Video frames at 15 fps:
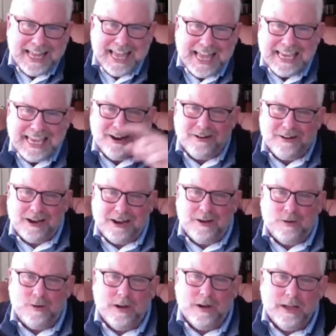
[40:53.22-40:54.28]
a year
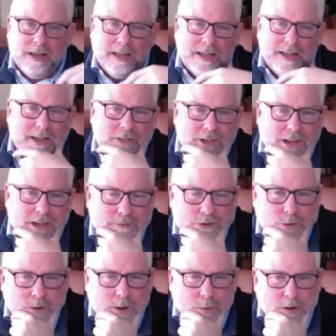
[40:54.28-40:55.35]
ago, at the end of
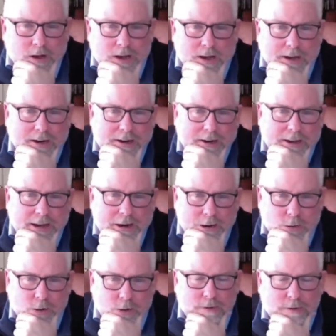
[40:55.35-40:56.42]
21, at
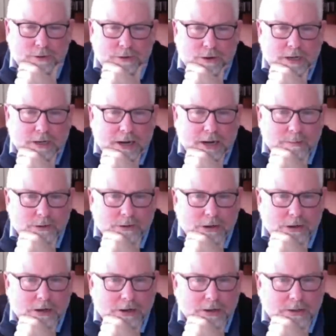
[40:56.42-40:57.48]
north of 30 times
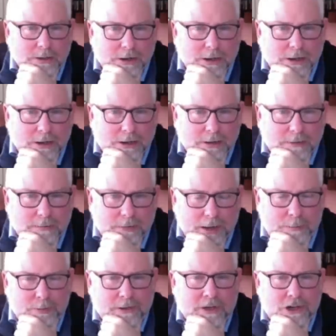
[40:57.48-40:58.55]
earnings,
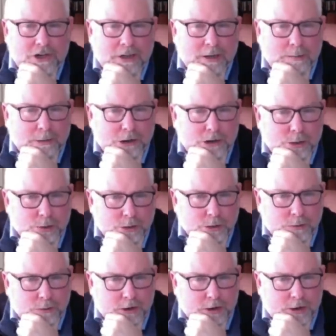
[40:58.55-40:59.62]
that position in Berkshire was
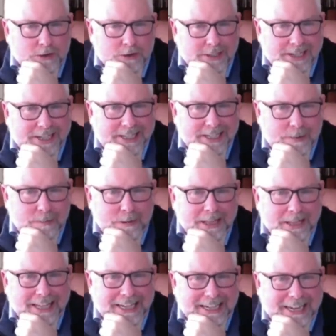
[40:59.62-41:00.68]
over $160
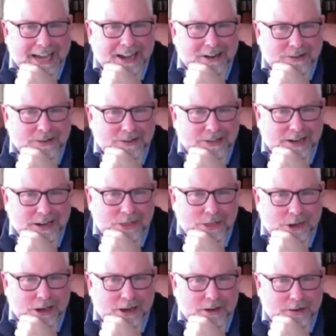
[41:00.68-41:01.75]
billion. And I
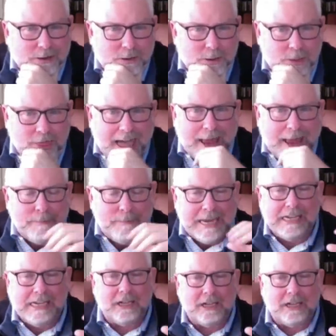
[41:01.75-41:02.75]
thought that piece